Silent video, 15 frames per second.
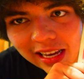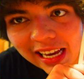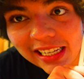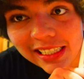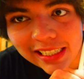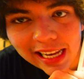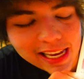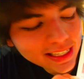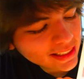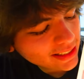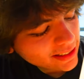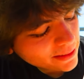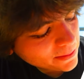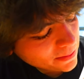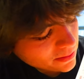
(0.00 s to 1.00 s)
It
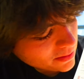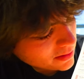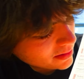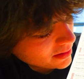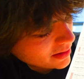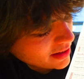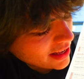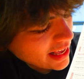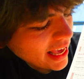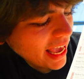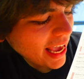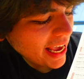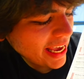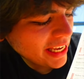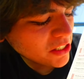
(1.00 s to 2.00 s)
says,
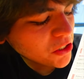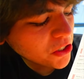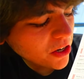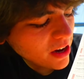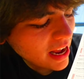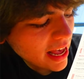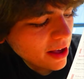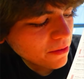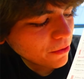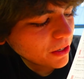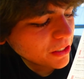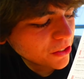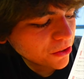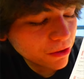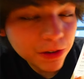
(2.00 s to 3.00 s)
ain't your
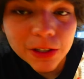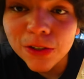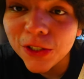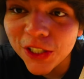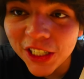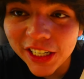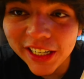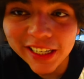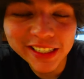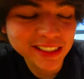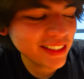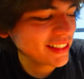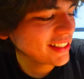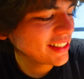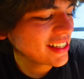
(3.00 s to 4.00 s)
average grilled
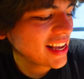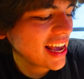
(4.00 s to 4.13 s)
cheese,